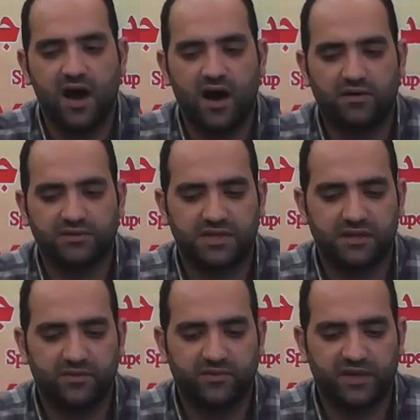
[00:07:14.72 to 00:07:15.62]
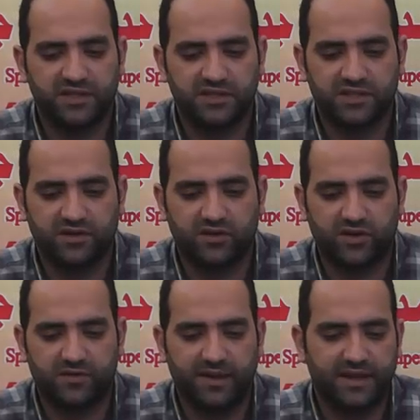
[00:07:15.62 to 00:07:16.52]
on top of which
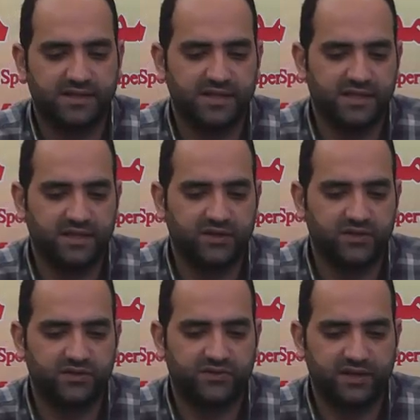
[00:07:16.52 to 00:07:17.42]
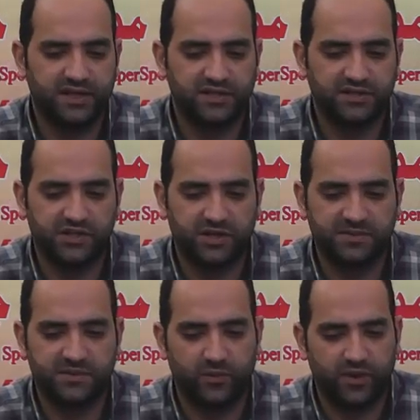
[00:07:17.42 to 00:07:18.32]
are maintaining good
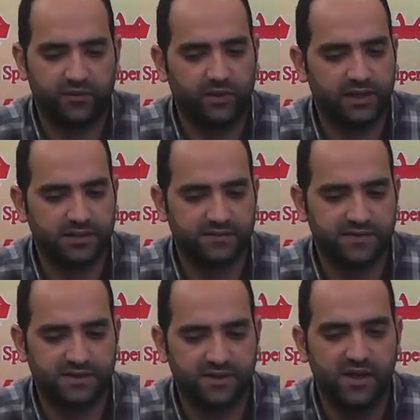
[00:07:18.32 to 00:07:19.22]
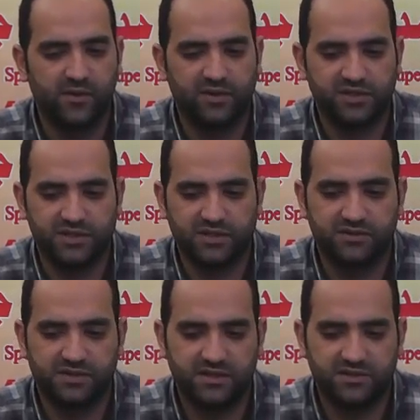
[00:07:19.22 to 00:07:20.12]
relationships with relatives, which is
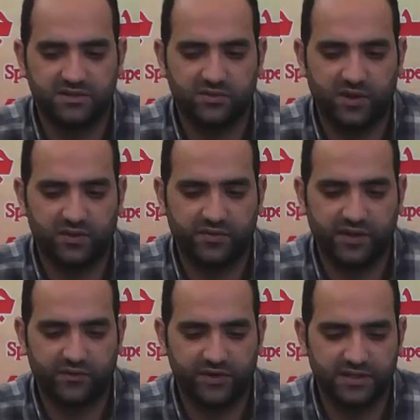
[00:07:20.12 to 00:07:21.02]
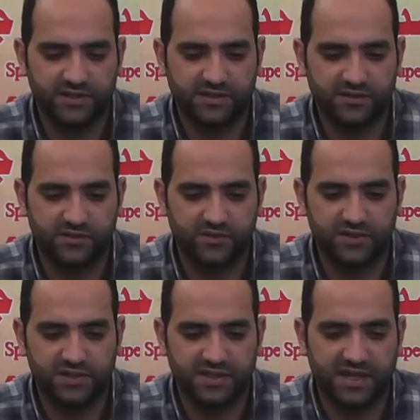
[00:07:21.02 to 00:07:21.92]
considered one of the greatest
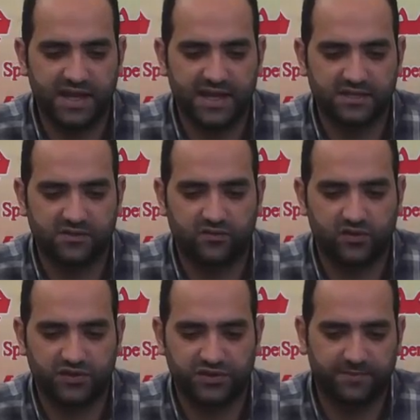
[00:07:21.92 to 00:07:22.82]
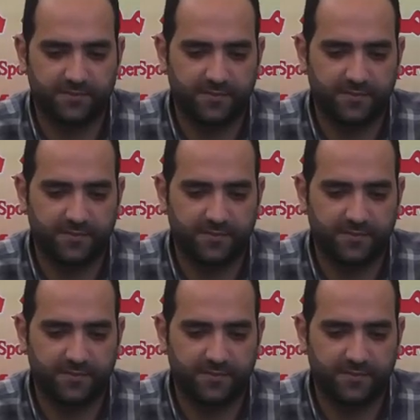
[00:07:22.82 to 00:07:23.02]
duties and acts of worship